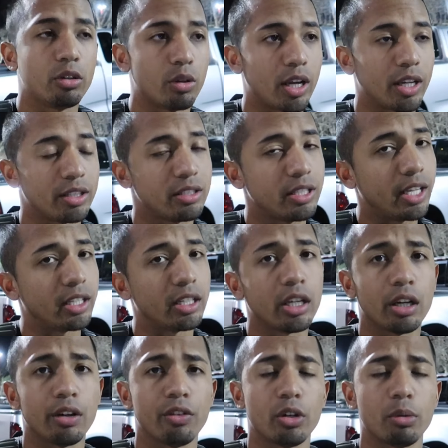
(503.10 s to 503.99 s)
You gotta take
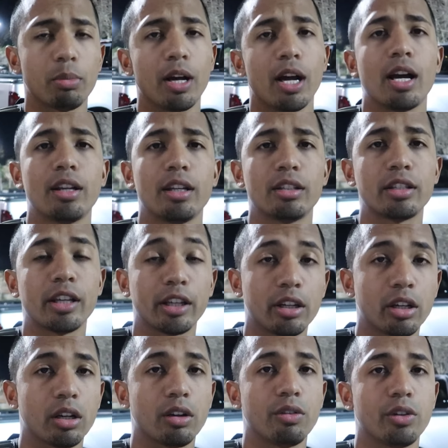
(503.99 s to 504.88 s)
care of your body, take
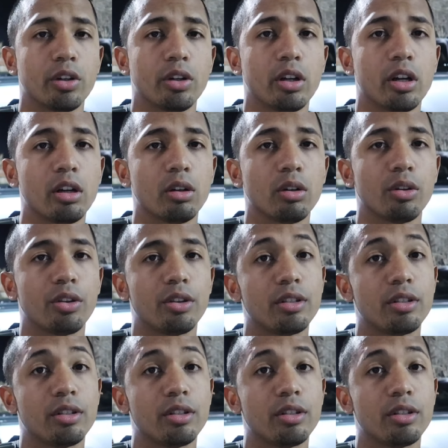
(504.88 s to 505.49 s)
care of your health.